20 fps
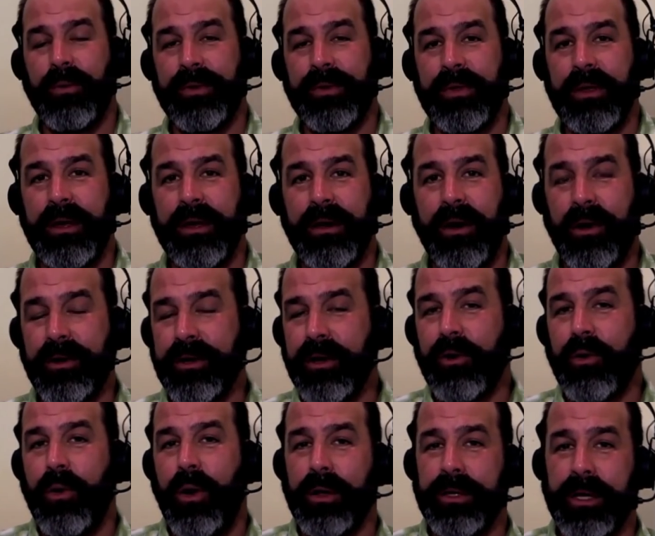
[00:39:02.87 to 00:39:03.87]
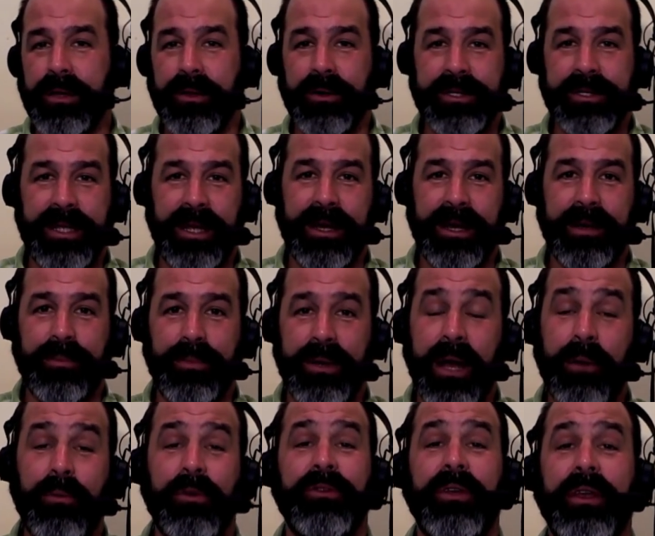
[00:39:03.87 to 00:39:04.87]
what the audio quality looks like. But
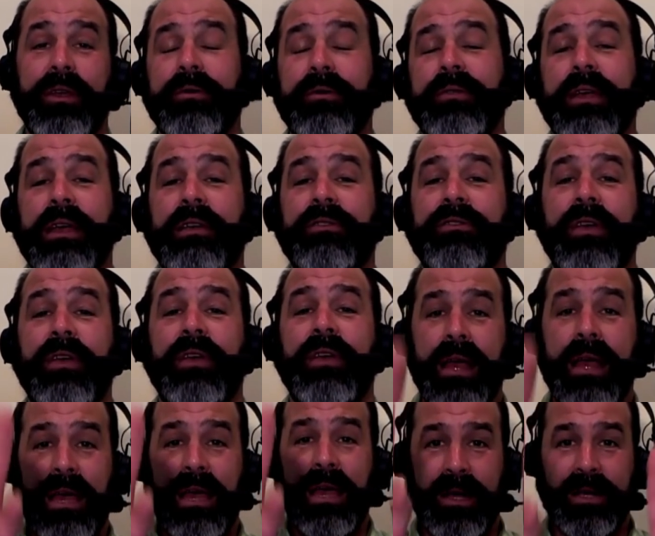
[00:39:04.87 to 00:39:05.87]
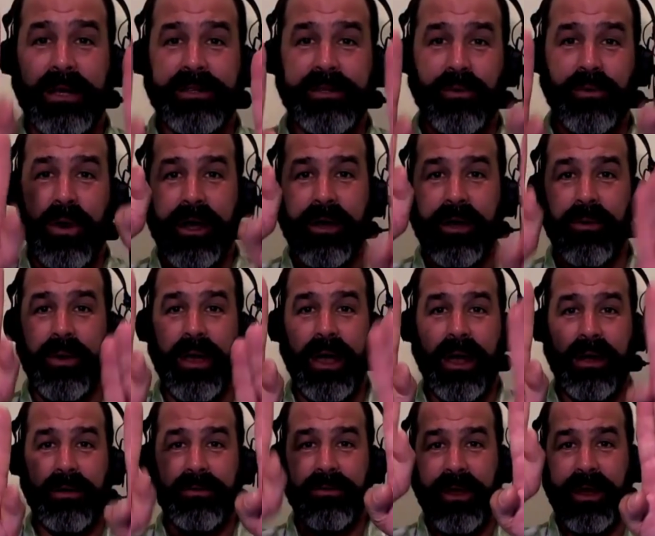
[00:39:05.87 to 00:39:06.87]
I will tell you this if you like to walk
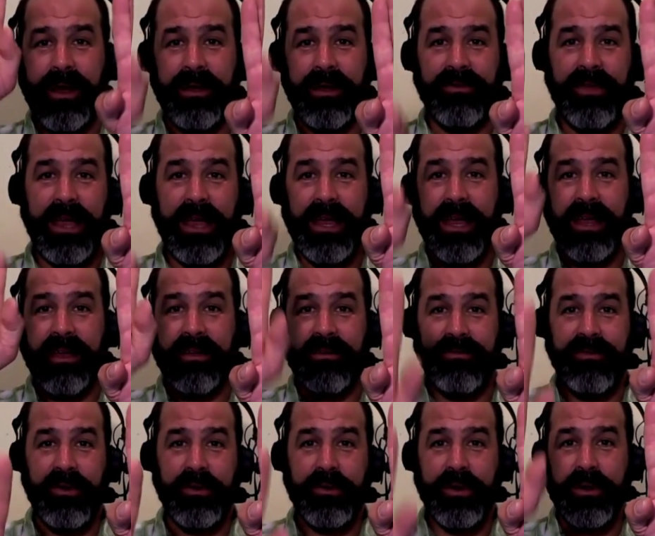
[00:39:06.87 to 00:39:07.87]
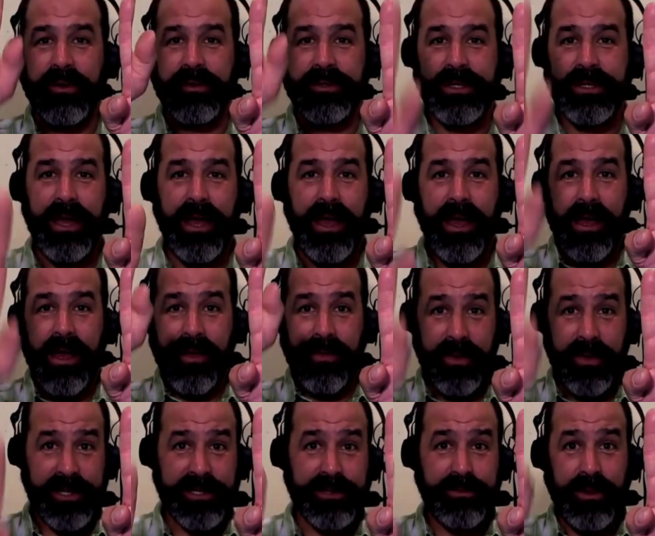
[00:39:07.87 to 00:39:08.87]
around uh, taking photos,
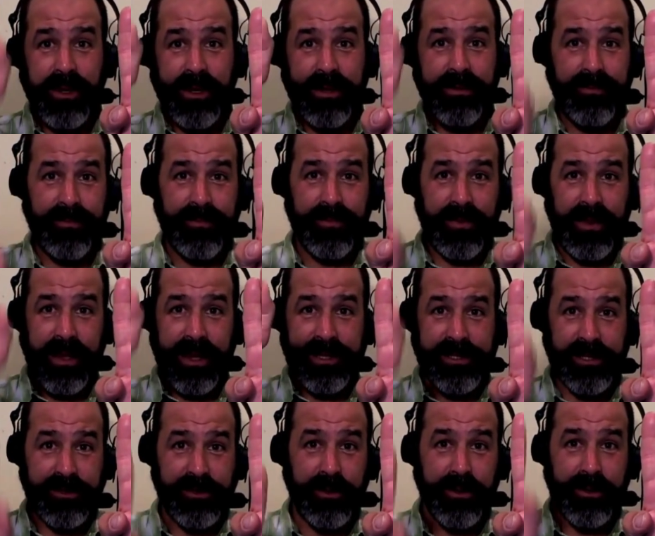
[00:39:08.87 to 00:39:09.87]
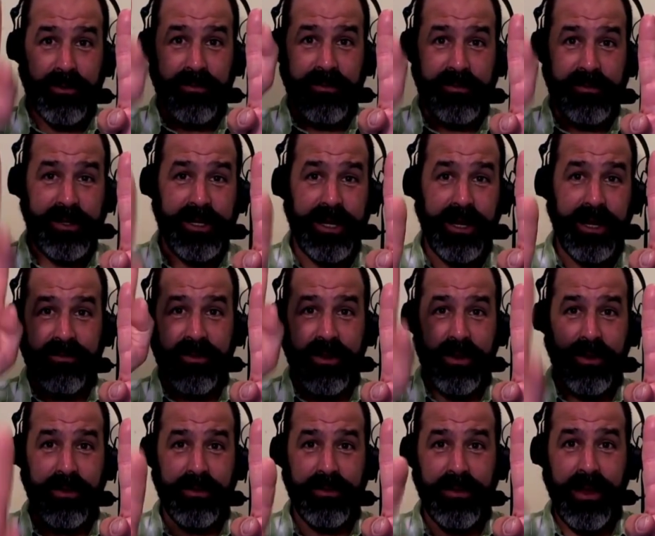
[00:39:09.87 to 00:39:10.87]
this one is the $250
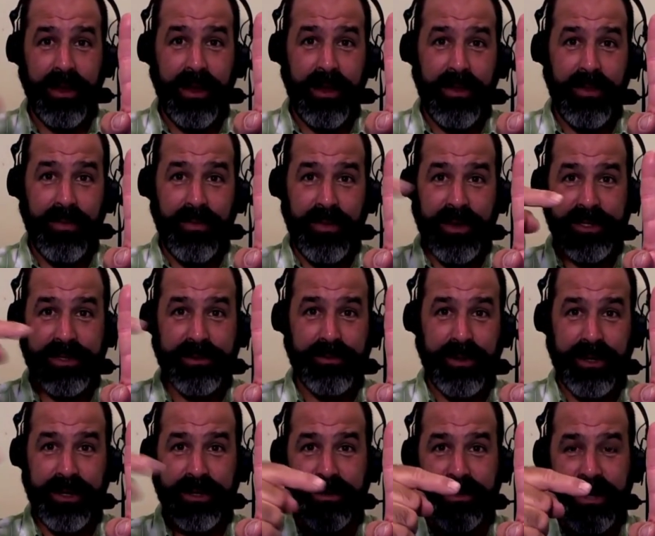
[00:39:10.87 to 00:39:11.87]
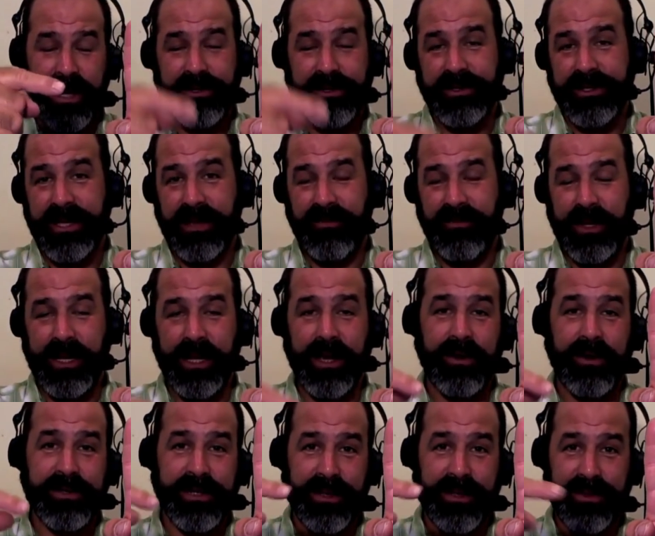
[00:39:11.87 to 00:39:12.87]
phone. This one, I should say videos,